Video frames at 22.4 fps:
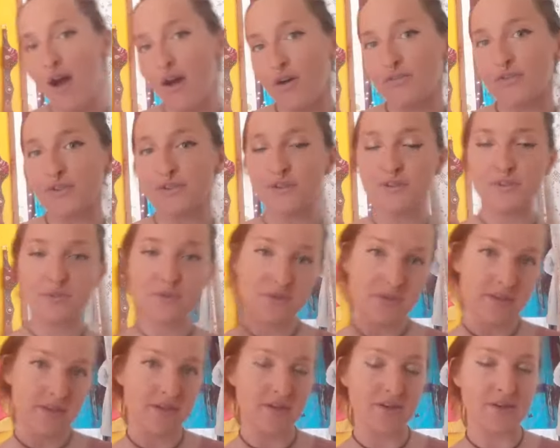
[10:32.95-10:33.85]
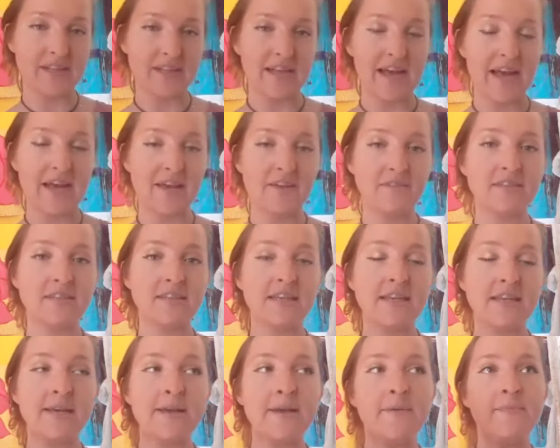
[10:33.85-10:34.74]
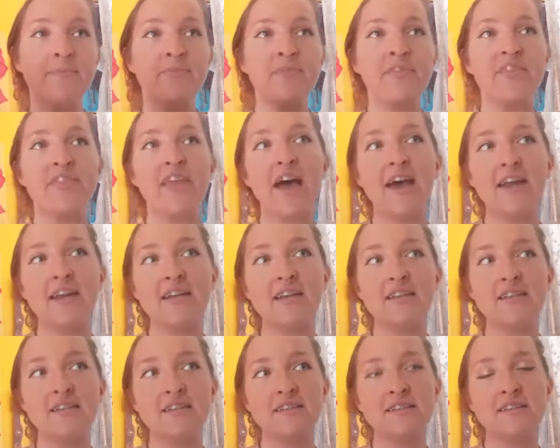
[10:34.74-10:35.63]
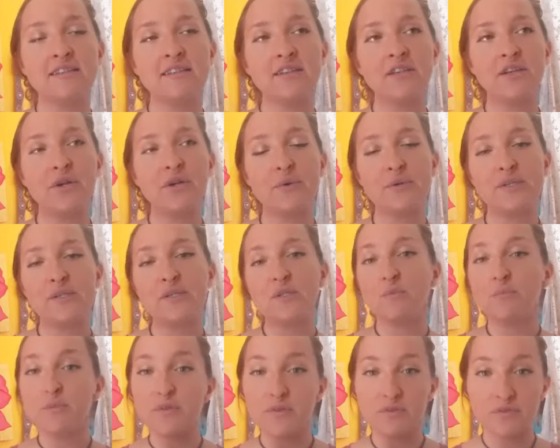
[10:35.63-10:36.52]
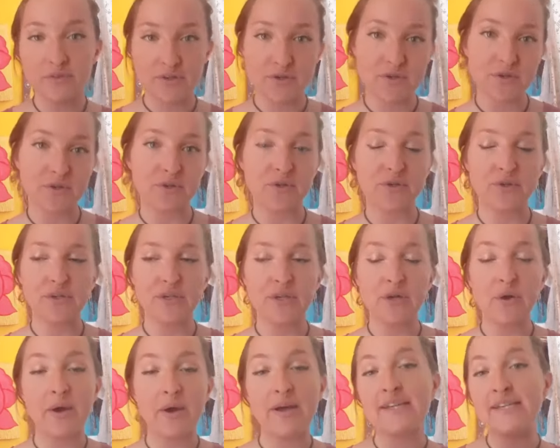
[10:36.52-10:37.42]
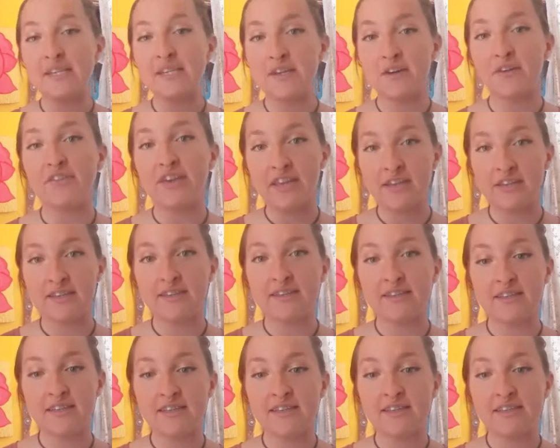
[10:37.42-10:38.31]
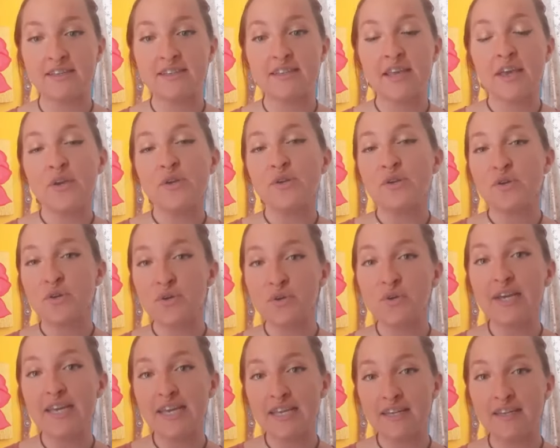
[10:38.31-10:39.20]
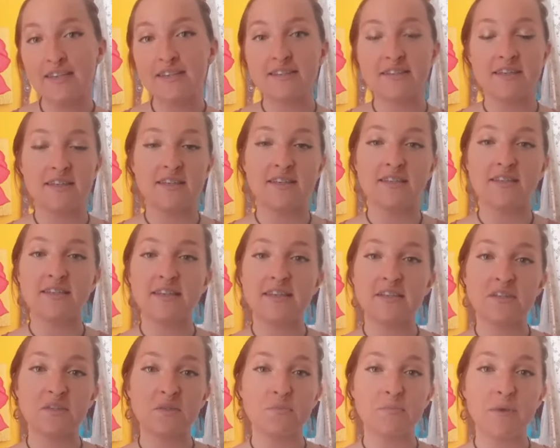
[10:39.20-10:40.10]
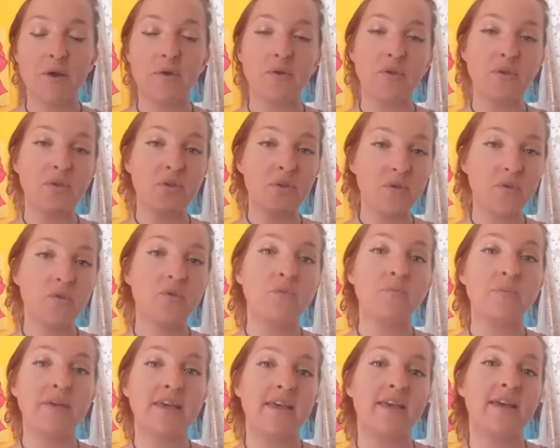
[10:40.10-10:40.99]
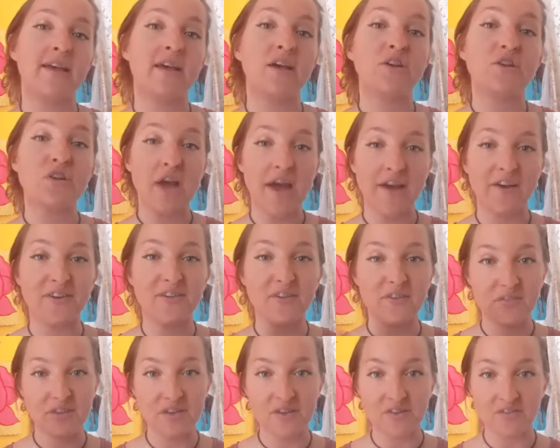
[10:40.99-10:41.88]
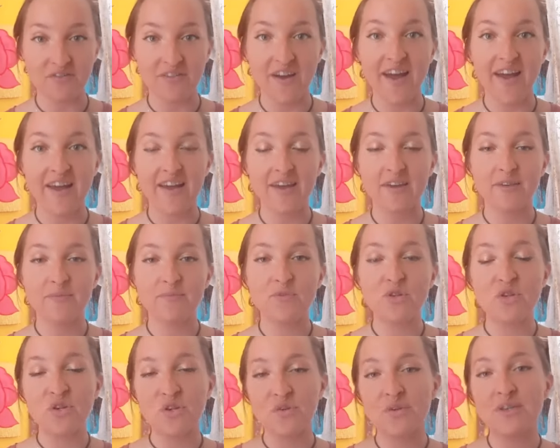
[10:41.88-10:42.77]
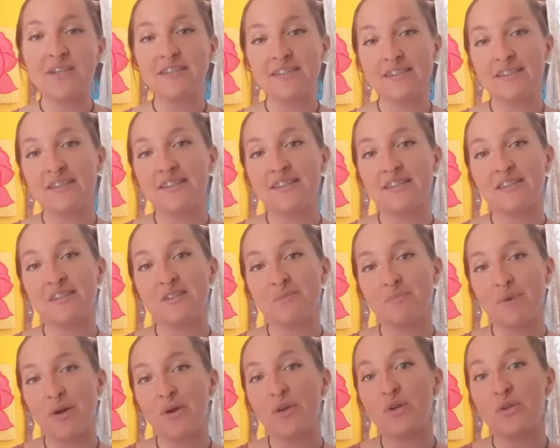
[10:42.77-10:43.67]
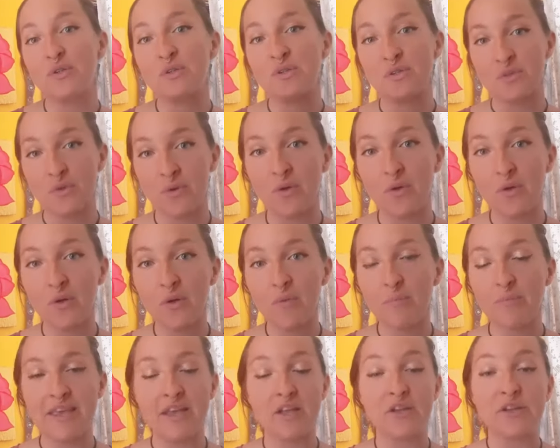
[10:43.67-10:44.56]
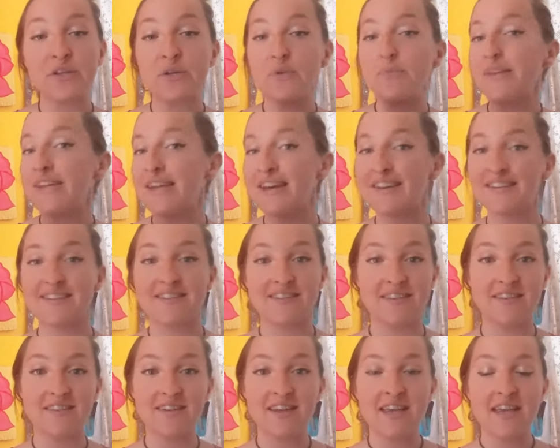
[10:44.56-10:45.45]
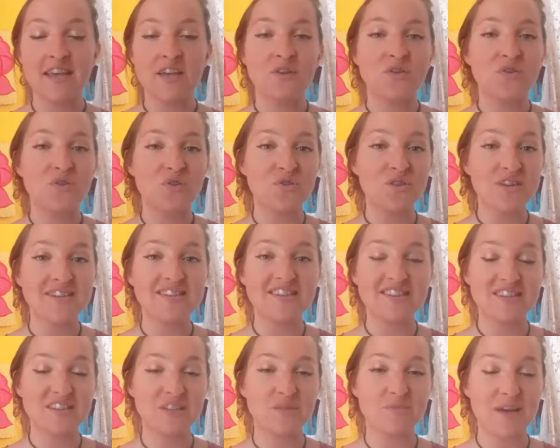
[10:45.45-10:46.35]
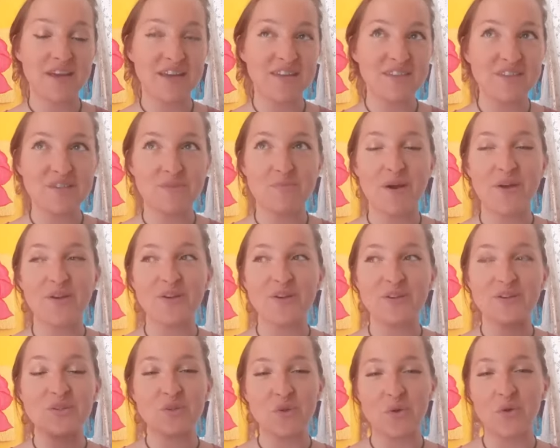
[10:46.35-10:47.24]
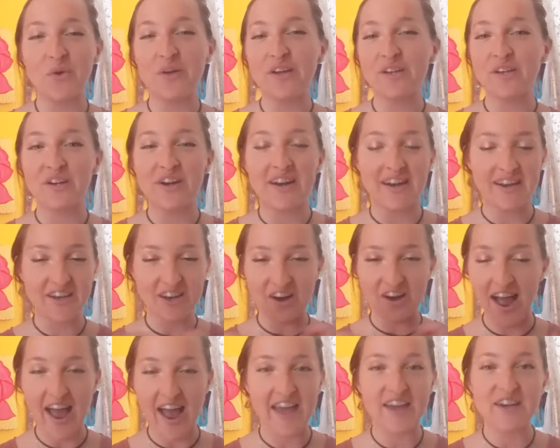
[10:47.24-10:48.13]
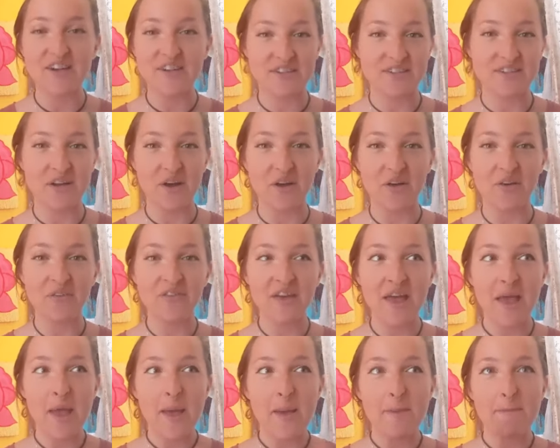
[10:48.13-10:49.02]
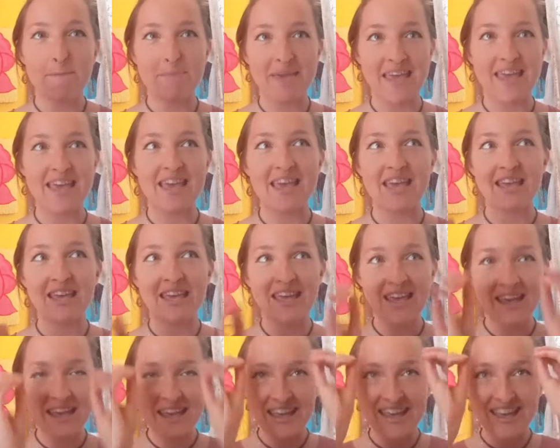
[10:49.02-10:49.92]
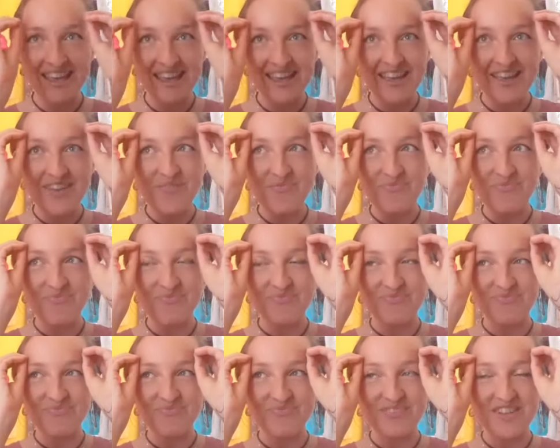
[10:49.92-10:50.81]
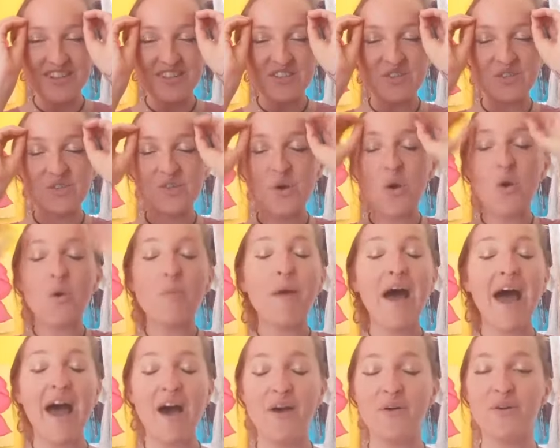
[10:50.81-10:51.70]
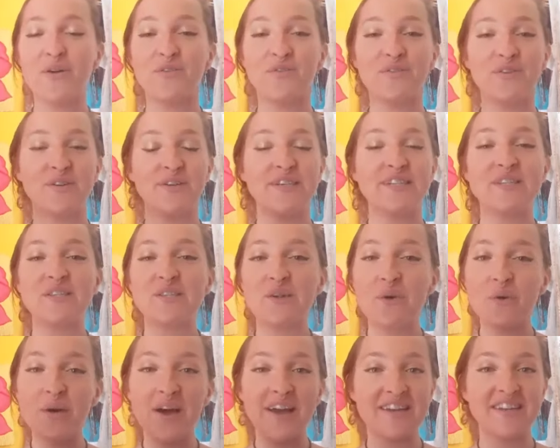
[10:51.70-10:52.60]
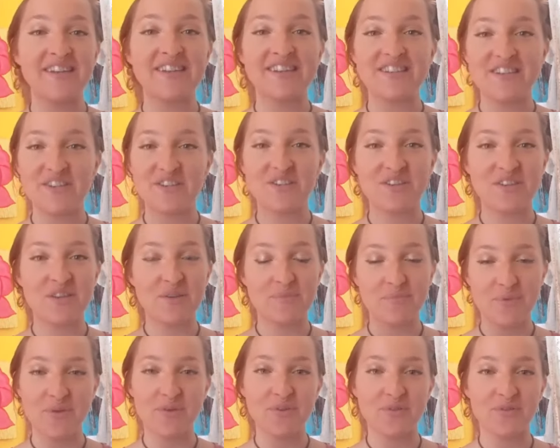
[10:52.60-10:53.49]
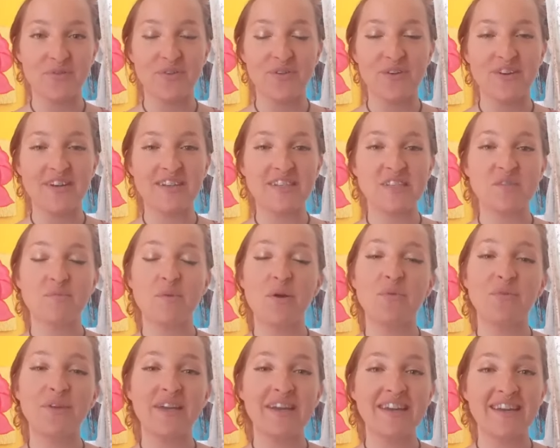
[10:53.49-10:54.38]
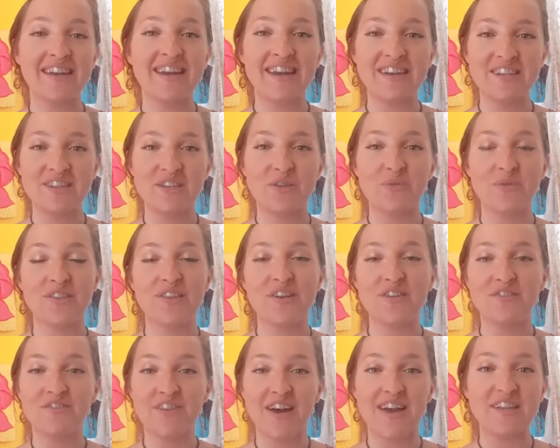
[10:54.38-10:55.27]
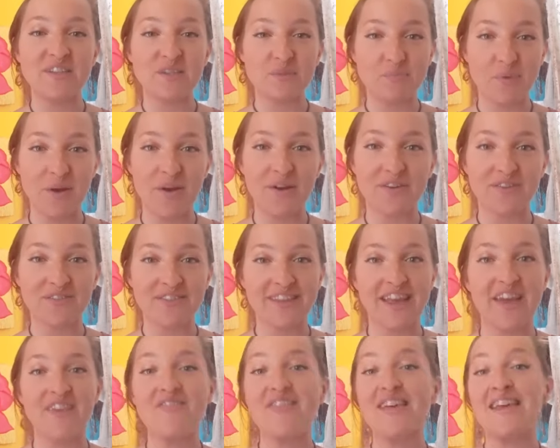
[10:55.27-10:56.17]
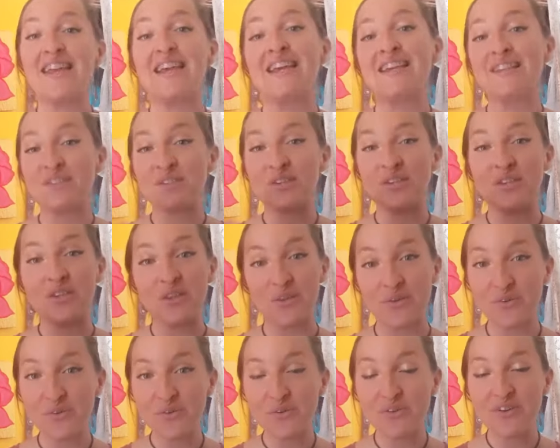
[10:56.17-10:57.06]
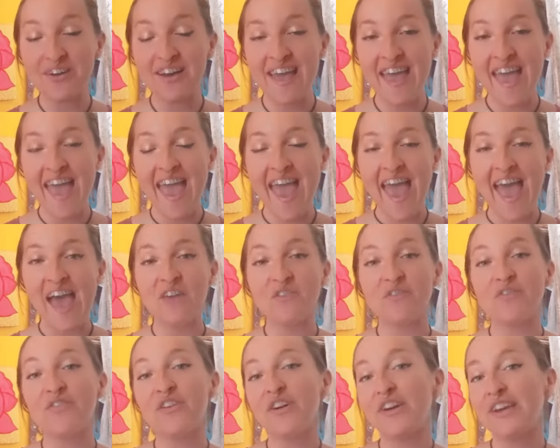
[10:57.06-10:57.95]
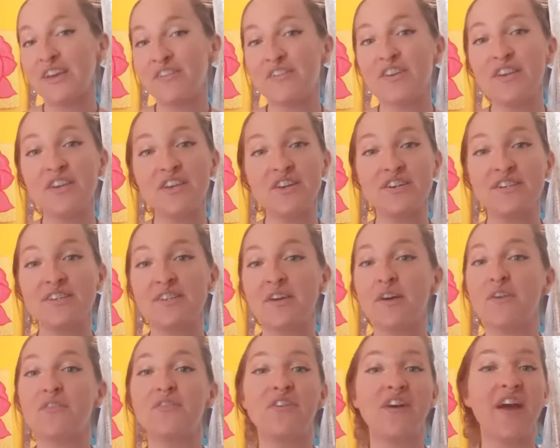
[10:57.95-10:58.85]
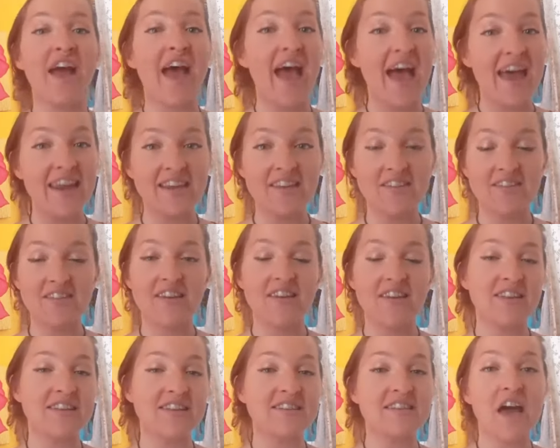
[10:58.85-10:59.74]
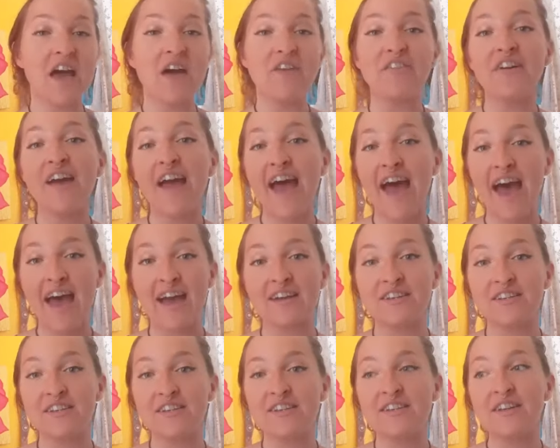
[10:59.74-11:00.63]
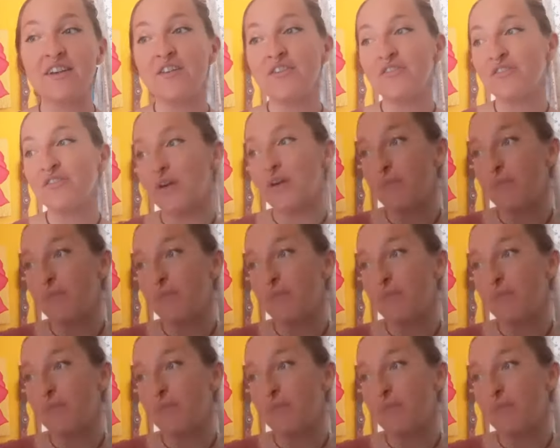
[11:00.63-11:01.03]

or distorted in our lives. That is, you know, a superficial, you know, idea of innocence. True innocence is about you being a child of the divine. True innocence is about your soul being luminescent. True innocence is about your soul and your your higher self being so powerful and so unconditionally beautiful. It's about reconnecting with the divine spark of life that is you and forgiving yourself for anything that's ever acted from